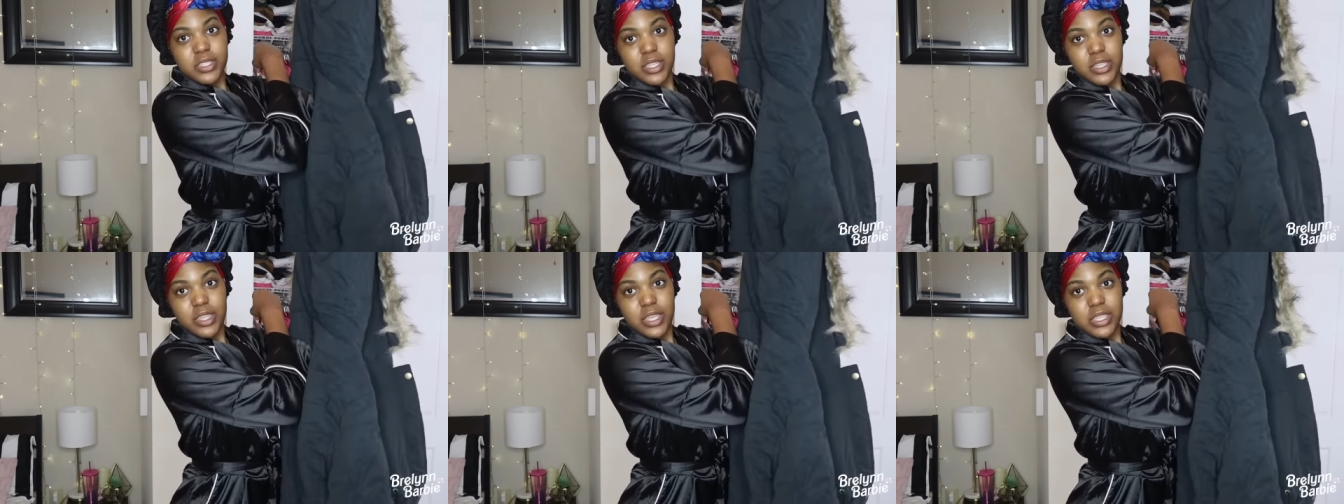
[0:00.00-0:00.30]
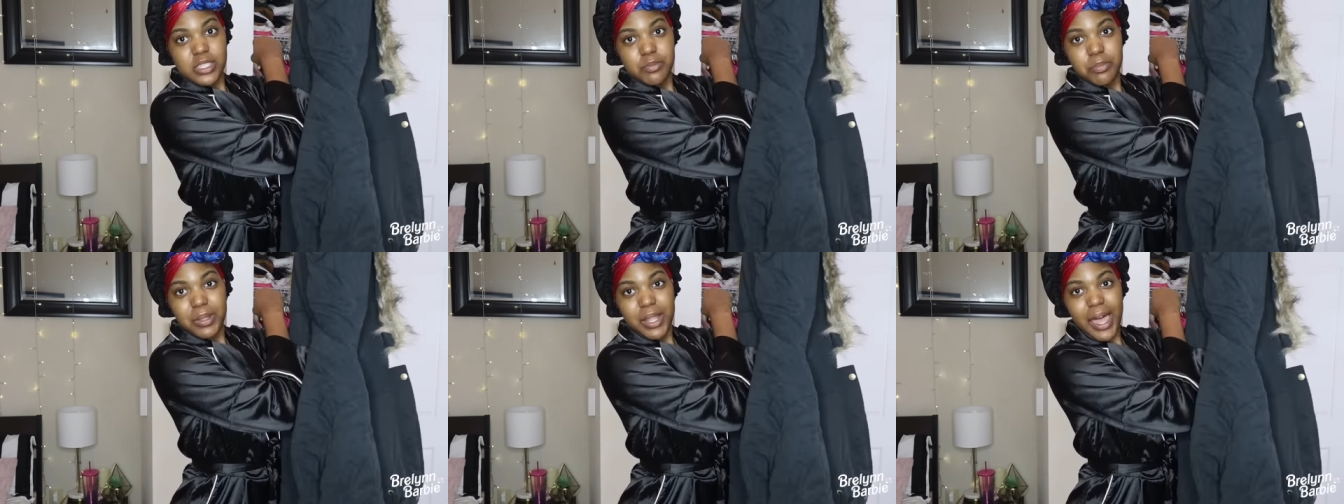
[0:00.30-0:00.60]
to
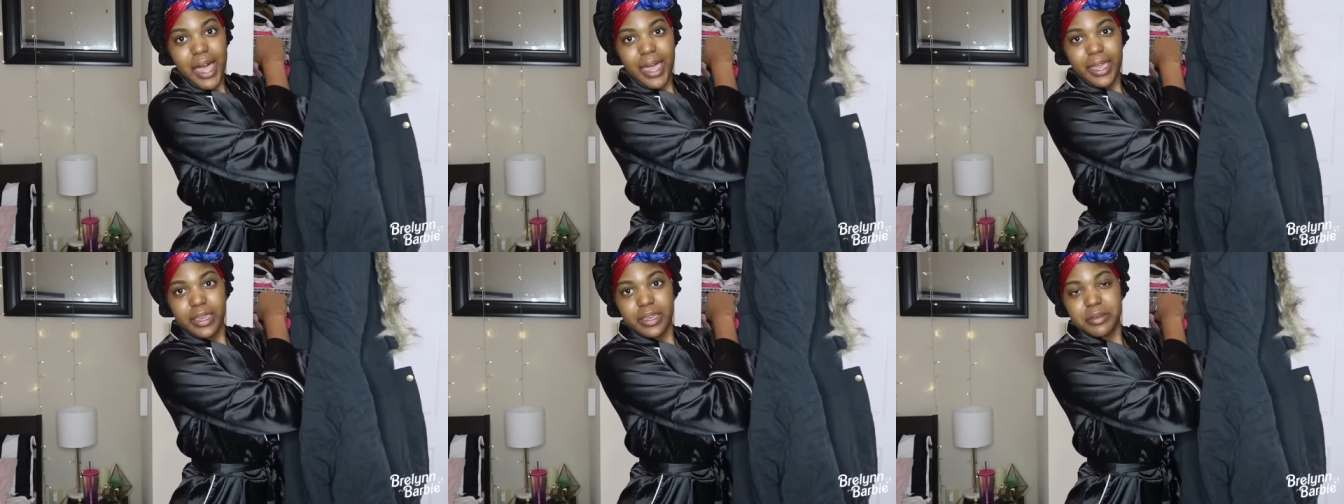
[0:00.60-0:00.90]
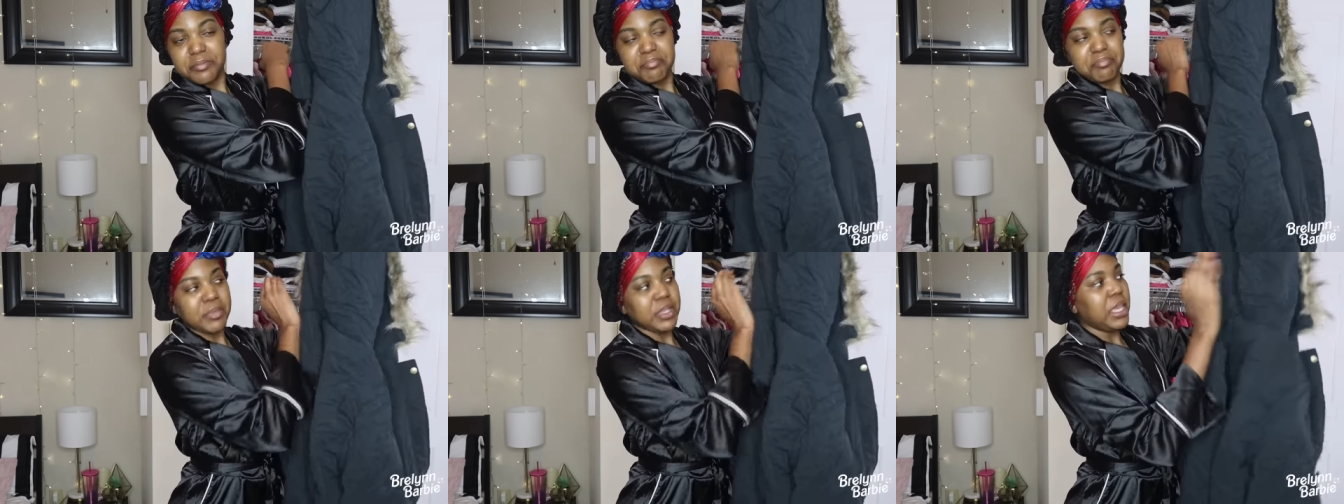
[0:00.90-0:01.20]
this
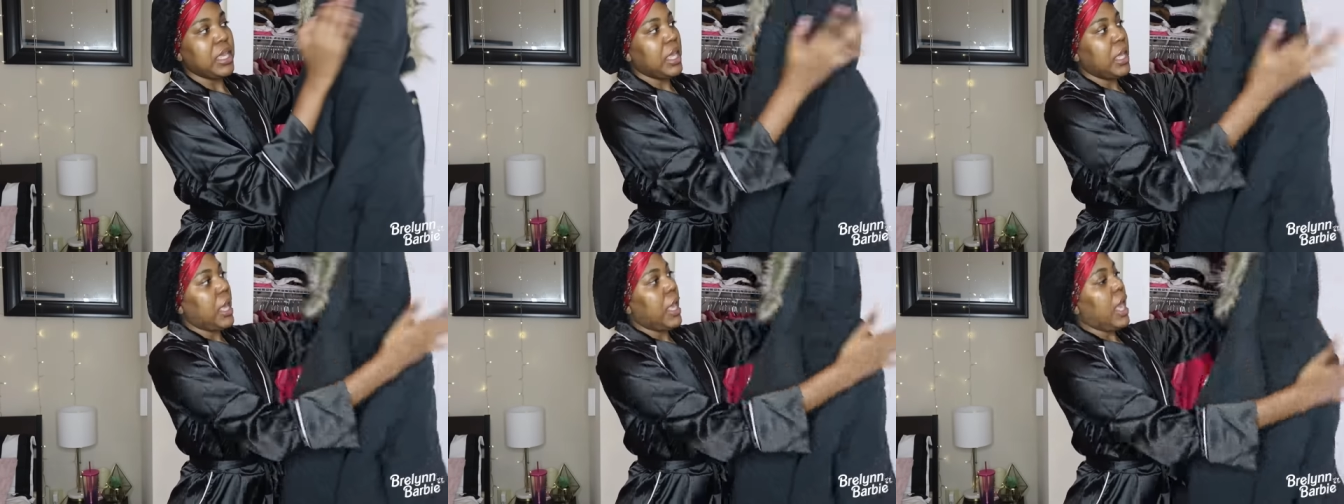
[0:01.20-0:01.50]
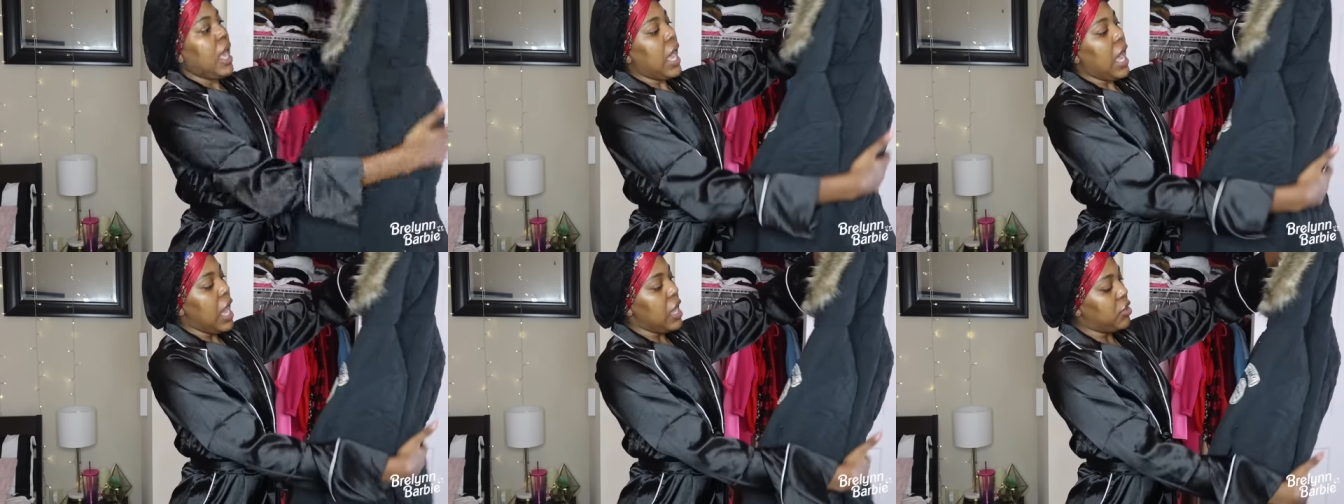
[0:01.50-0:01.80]
black.
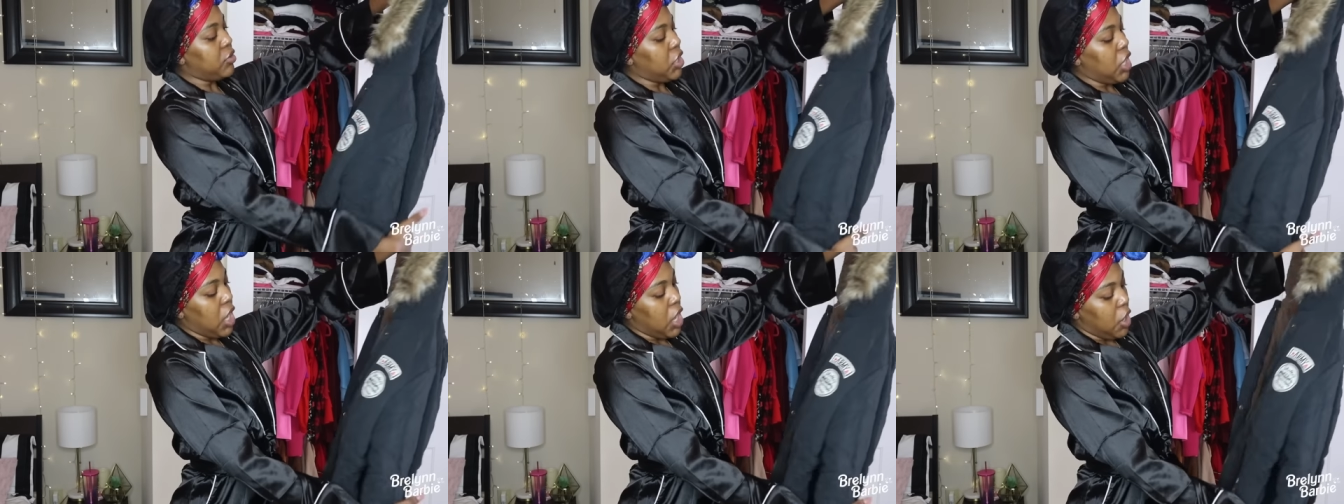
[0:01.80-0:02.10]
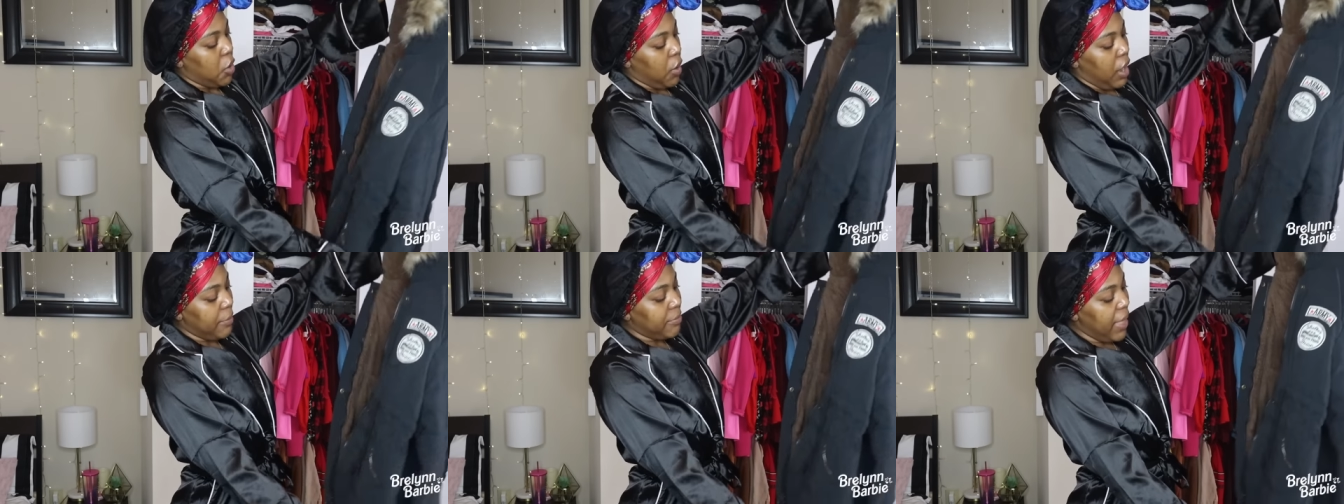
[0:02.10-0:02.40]
I don't
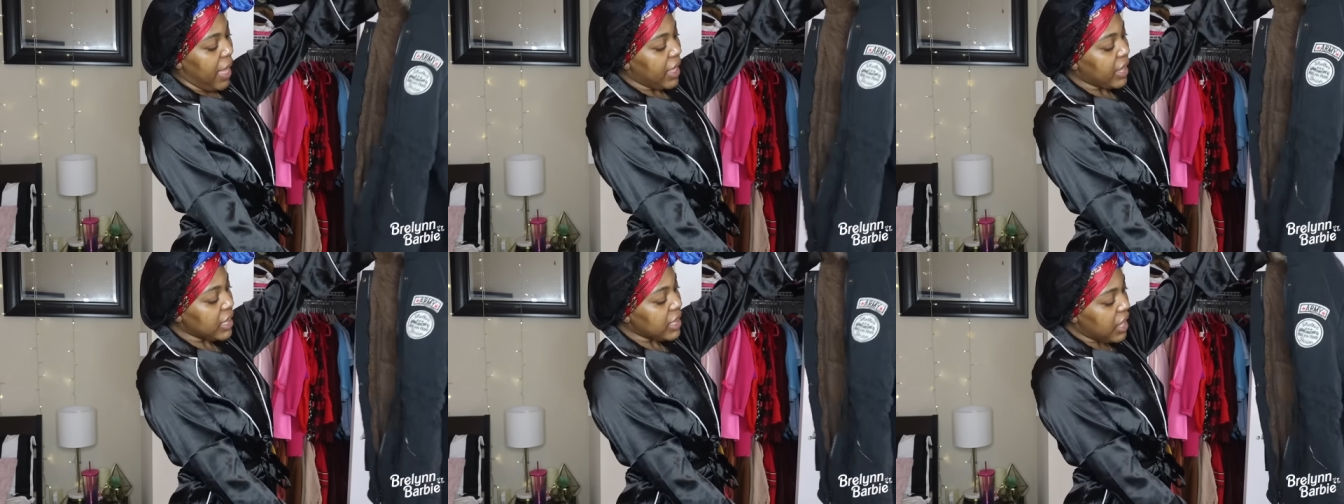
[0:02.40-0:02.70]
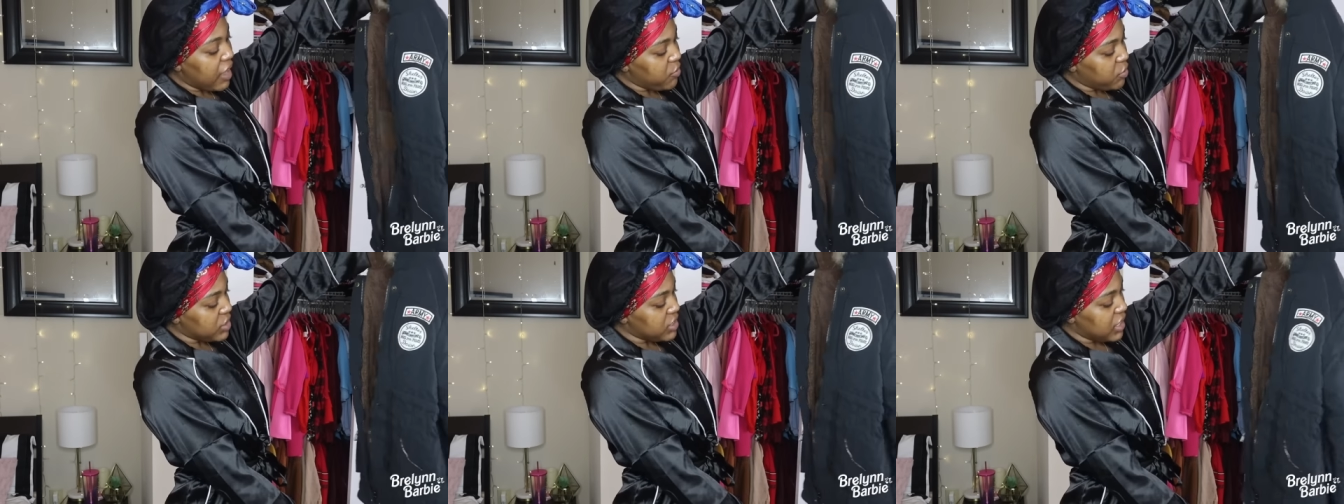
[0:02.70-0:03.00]
know. I'm not in
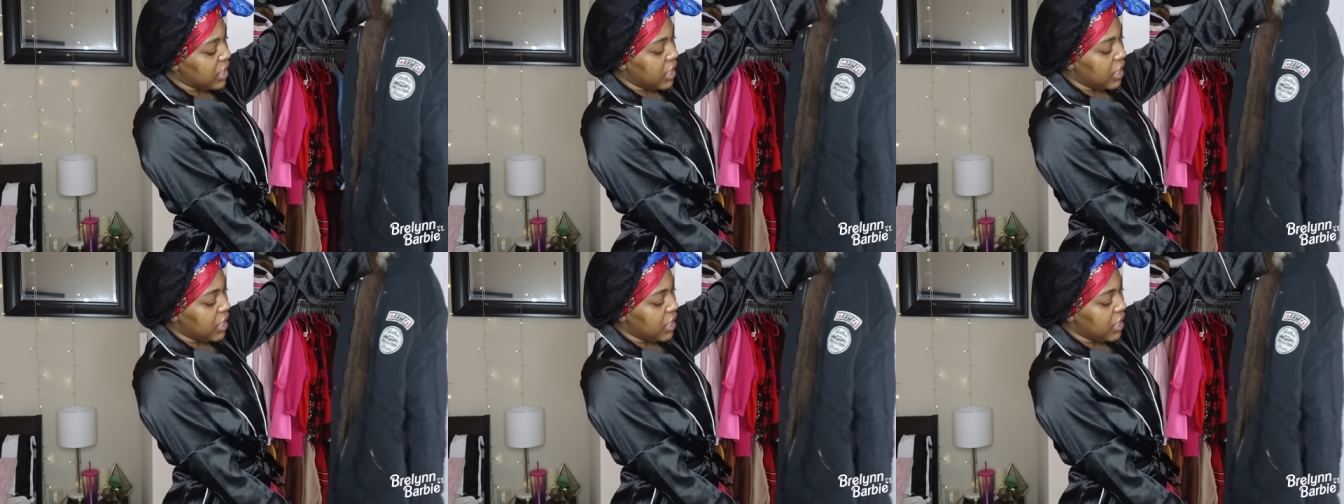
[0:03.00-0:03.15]
love with